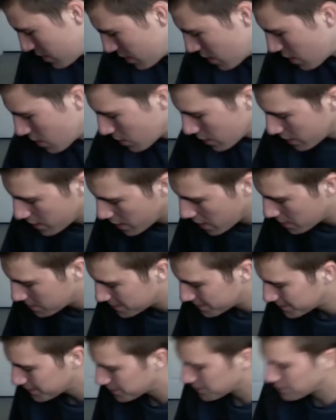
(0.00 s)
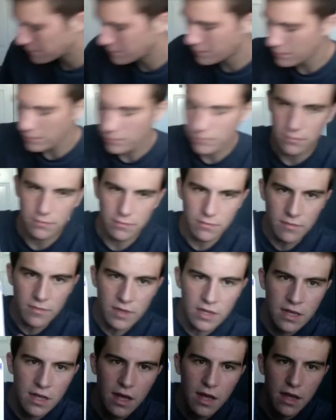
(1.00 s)
oh, and then
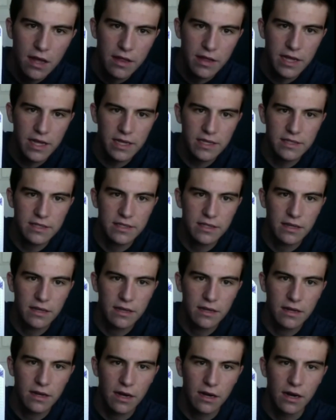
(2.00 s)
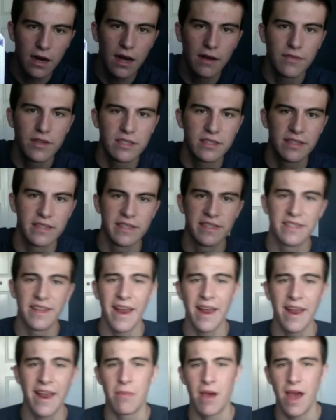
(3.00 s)
these are obviously
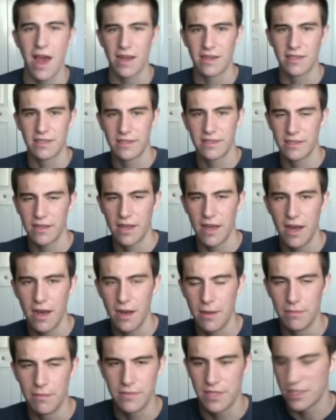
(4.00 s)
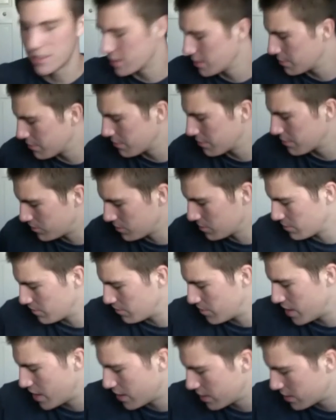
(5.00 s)
sandbags, um, just some form of
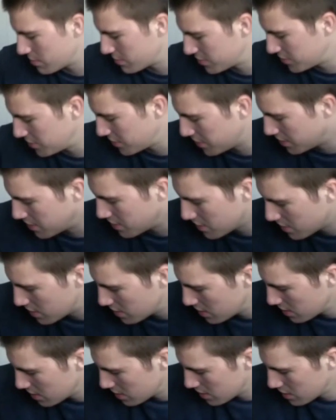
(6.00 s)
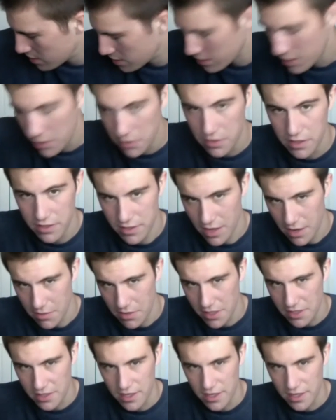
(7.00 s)
barrier between you and the zombies.